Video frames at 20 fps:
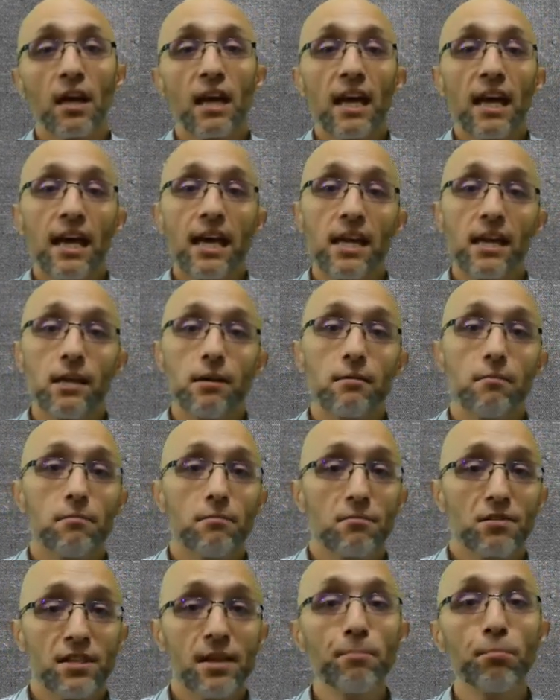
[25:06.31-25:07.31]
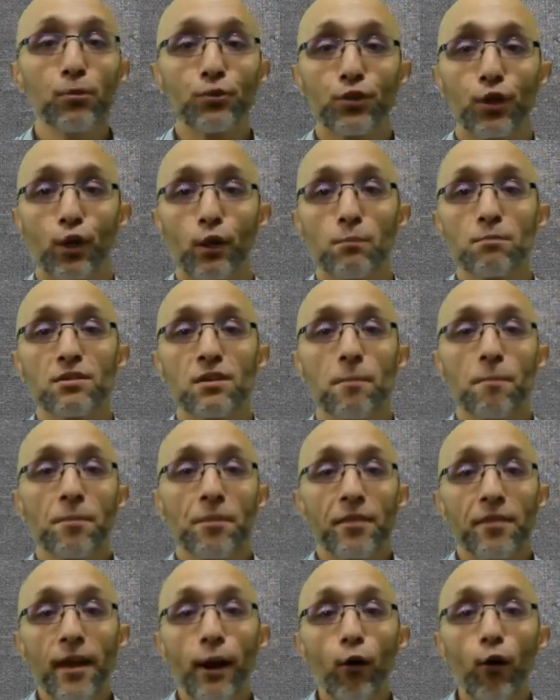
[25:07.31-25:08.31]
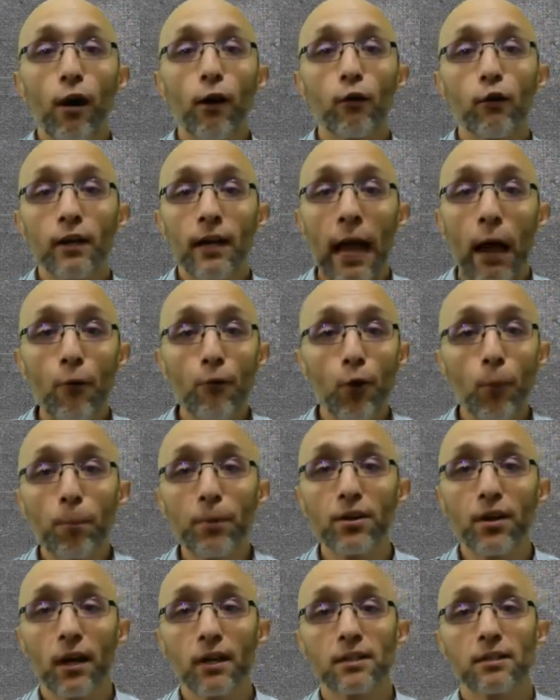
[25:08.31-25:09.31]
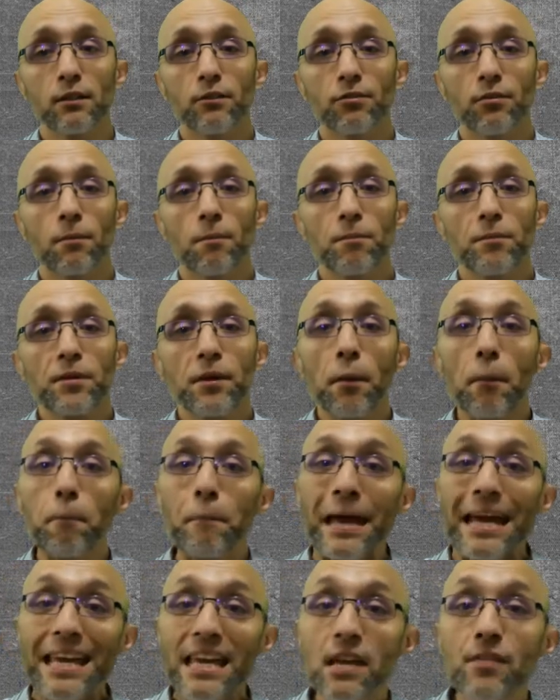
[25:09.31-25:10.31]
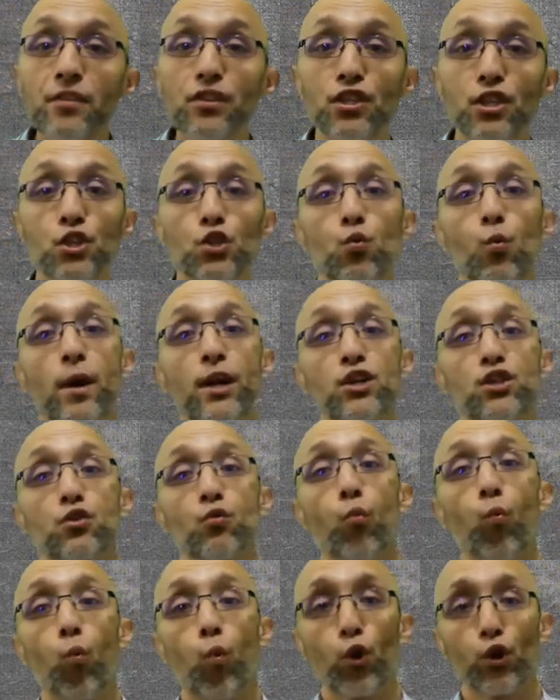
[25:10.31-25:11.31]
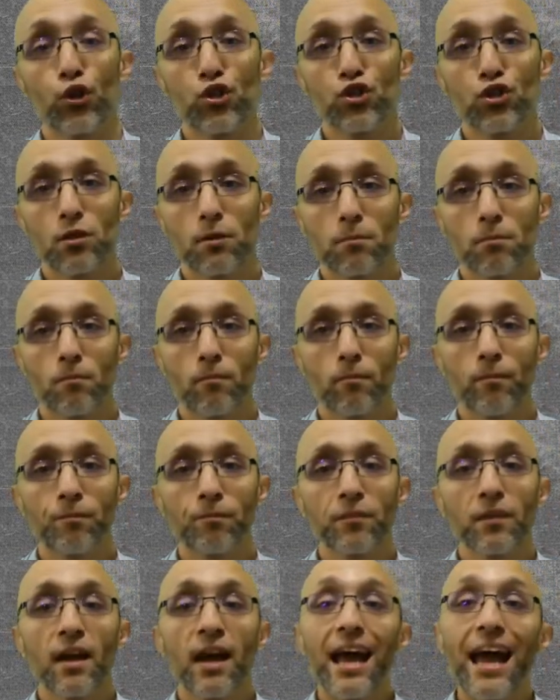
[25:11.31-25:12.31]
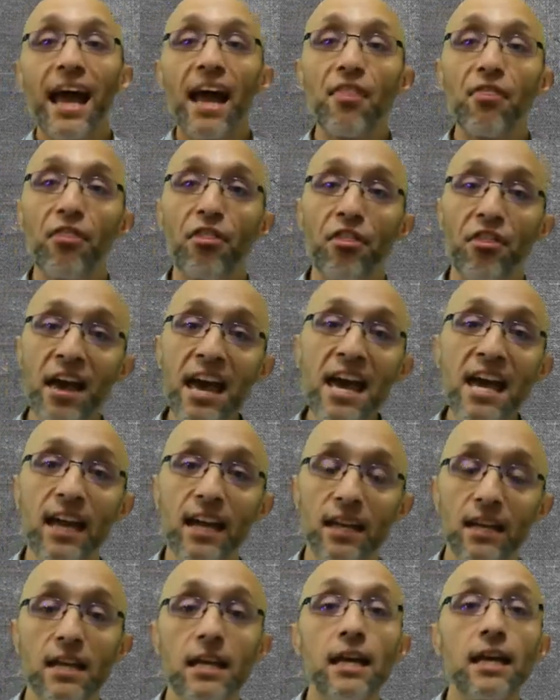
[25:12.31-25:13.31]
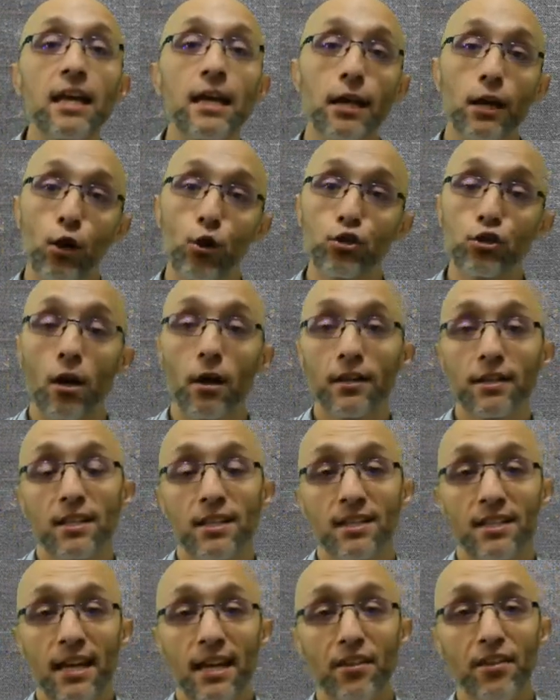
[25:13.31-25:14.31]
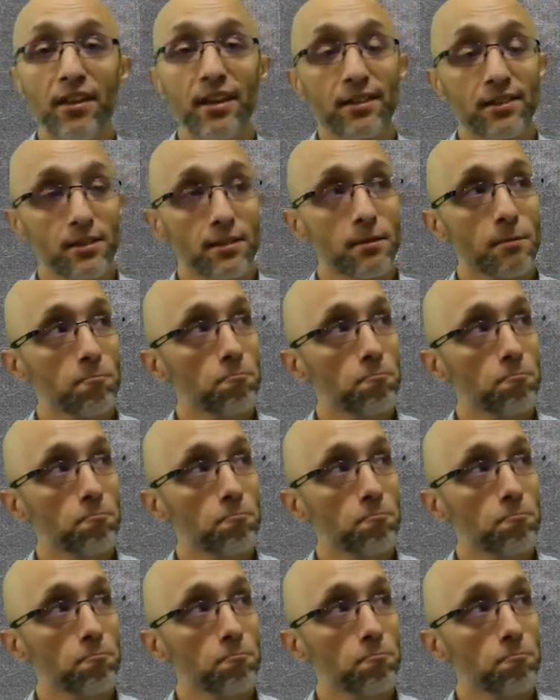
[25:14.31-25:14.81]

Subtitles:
In simple terms, they are counterproductive, making the situation worse. And then he goes on to say this.